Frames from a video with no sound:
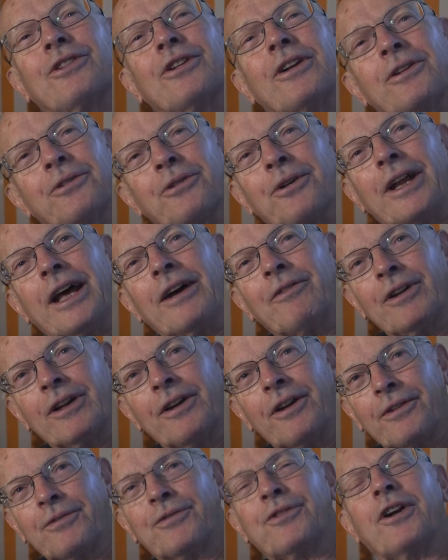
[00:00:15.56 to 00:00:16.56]
children have a
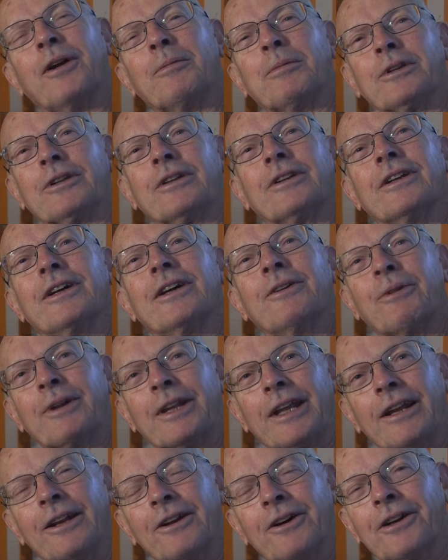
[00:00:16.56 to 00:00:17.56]
lot of trouble
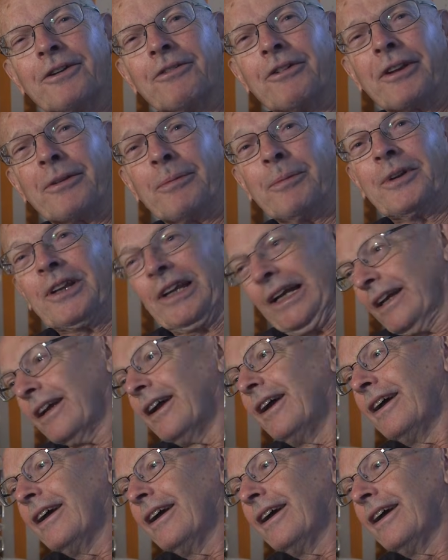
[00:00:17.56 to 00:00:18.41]
when they learn arithmetic.